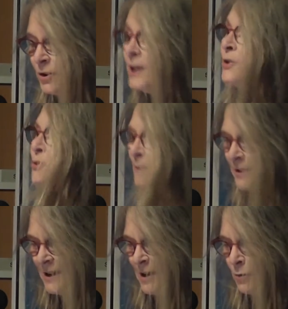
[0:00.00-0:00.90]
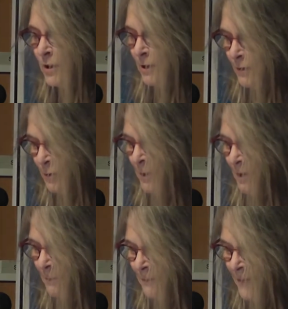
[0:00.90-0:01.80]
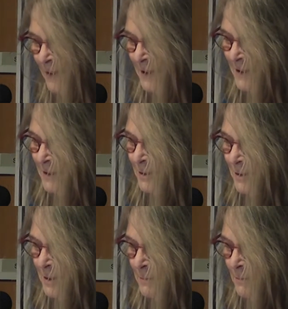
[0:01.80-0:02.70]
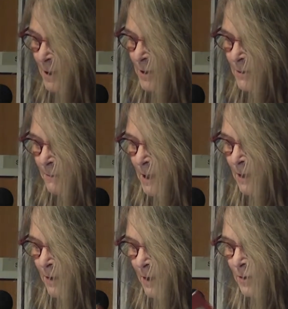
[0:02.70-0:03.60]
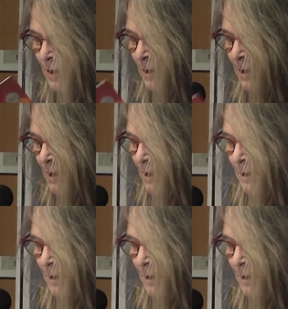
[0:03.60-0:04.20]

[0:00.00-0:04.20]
tinged with grief as well, as many things are.